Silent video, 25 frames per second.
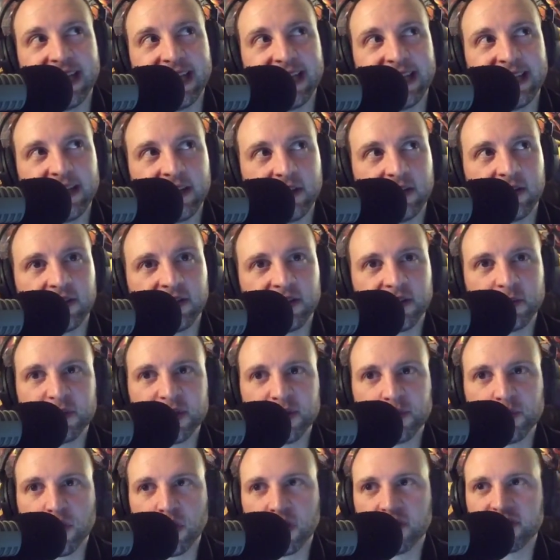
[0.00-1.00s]
Here, there
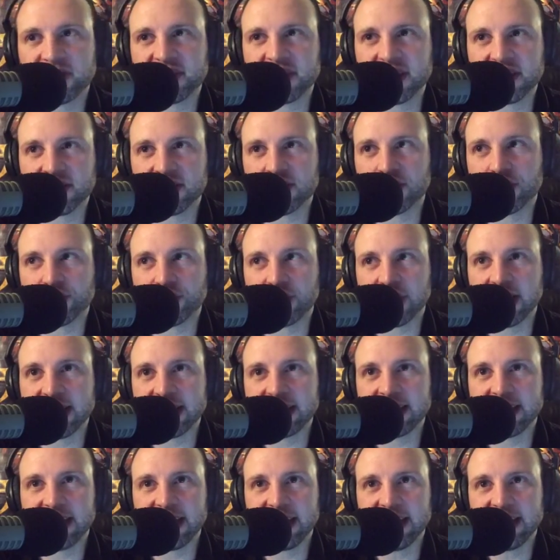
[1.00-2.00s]
was more of a sense of
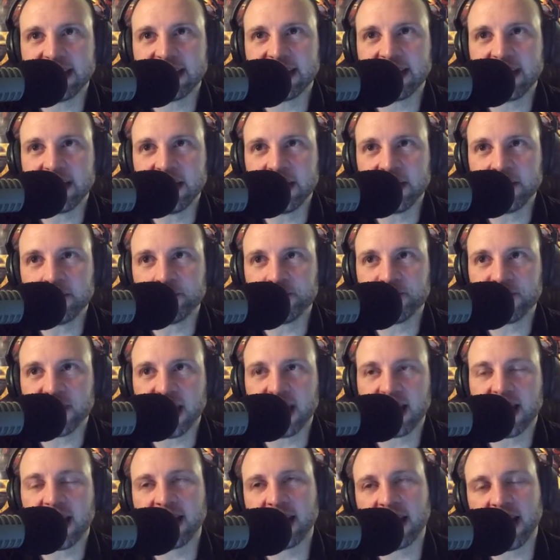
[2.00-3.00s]
dread. And, and,
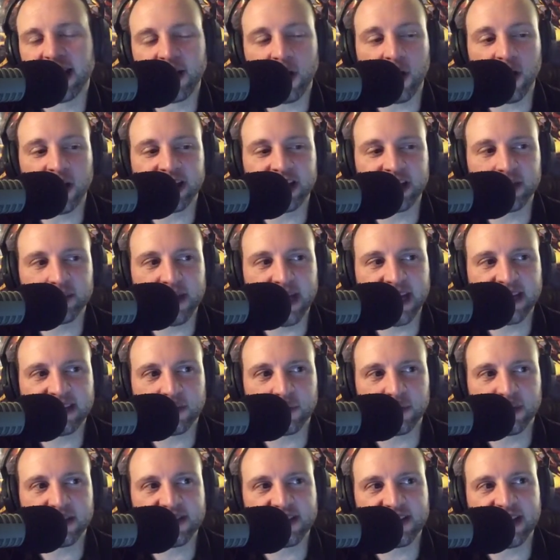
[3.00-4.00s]
and I, I hearkened back
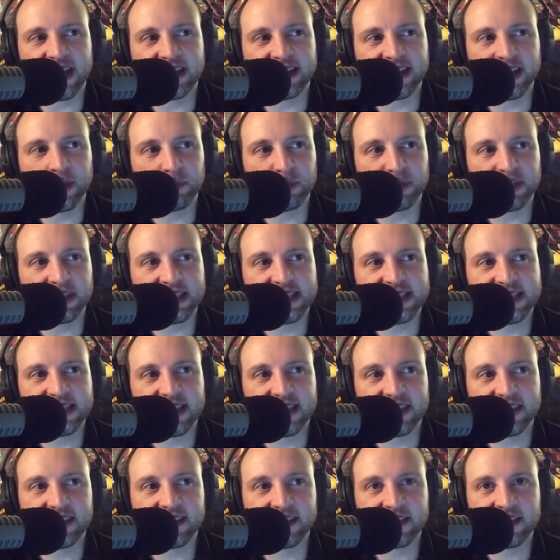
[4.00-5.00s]
to what Scott Gimple had
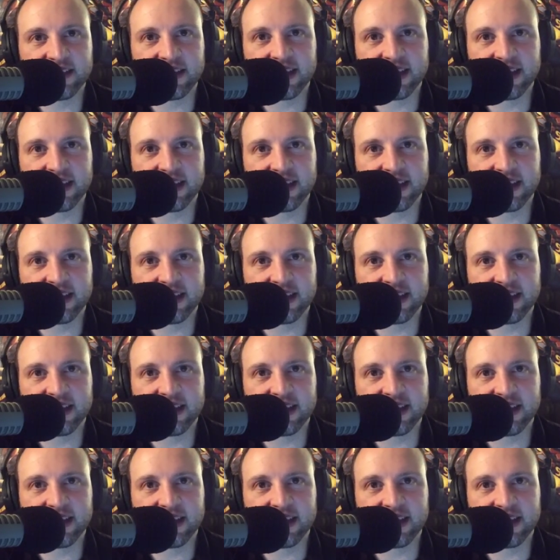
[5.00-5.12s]
said.